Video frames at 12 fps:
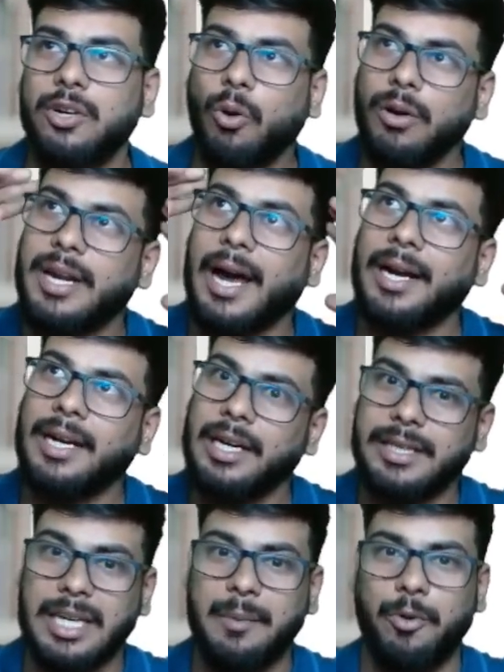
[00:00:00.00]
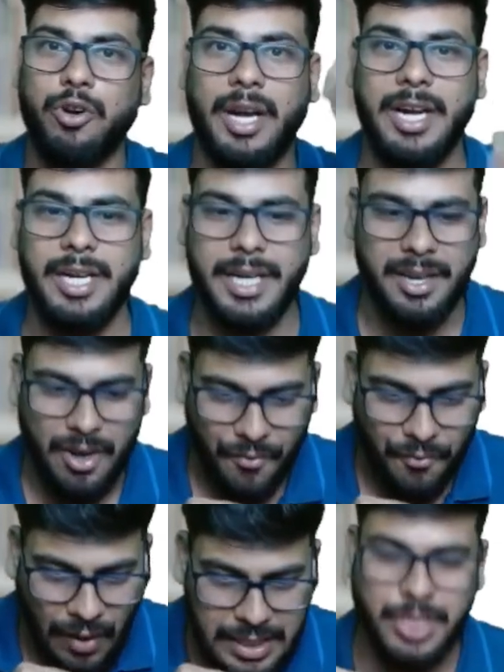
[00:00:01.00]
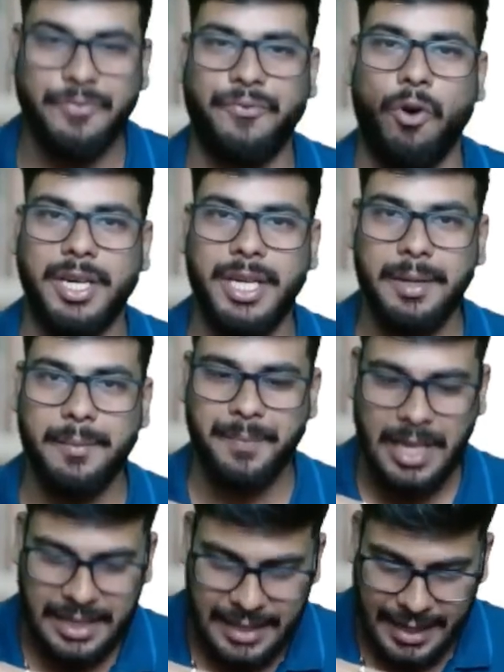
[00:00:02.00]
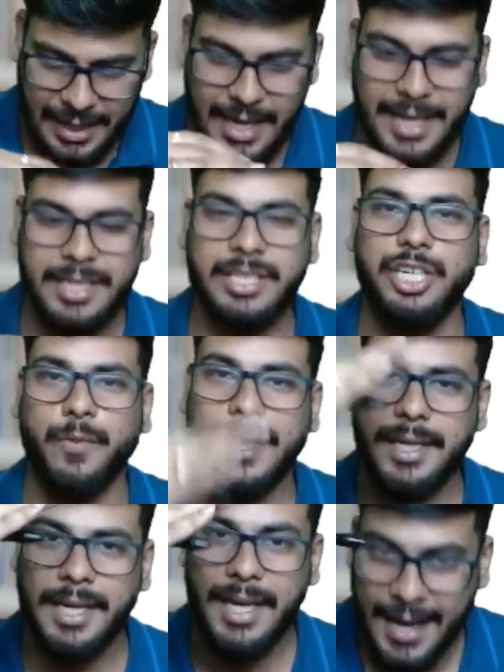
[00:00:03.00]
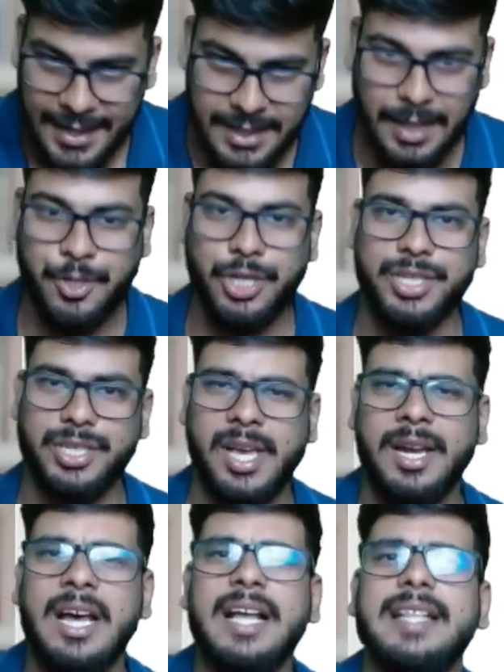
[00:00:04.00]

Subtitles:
Don't directly think about 90. First 40, then the next 20, exemption is done.